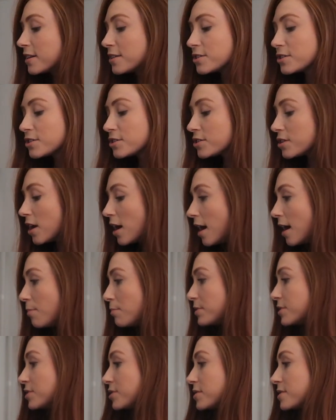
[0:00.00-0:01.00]
Shop
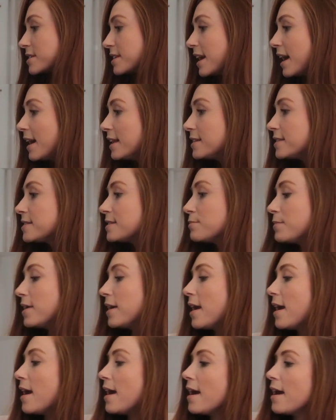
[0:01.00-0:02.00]
just gets
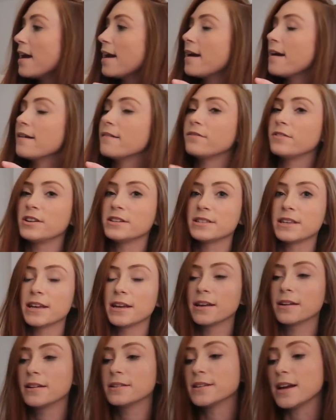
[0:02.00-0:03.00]
me every
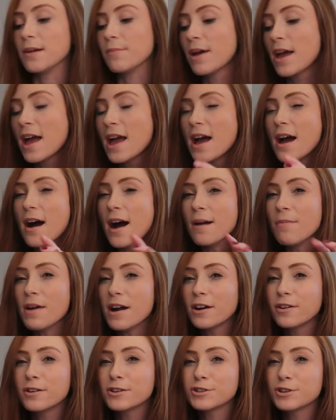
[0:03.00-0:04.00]
single time. I'm
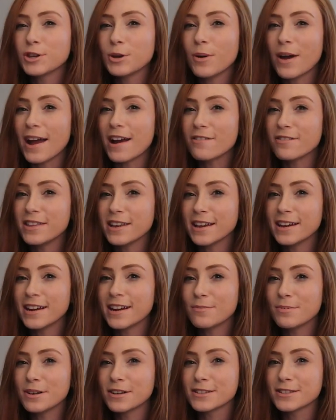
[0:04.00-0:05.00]
not gonna show you everything in
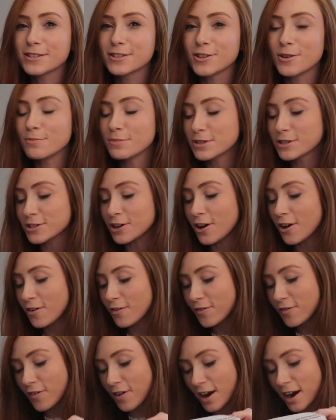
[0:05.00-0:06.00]
here because some
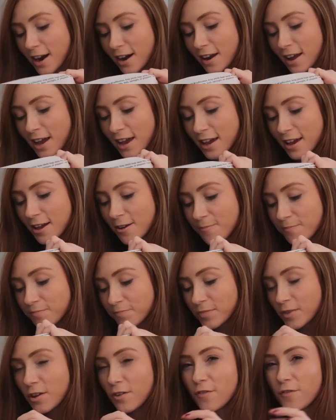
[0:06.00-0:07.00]
stuff are like
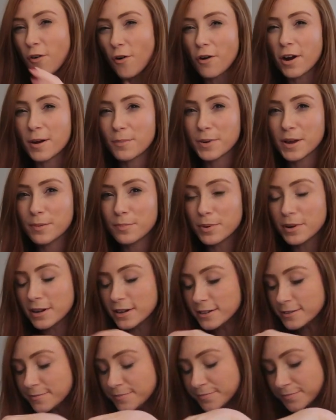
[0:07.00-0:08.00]
for
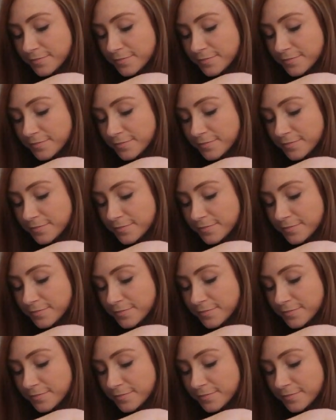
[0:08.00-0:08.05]
people,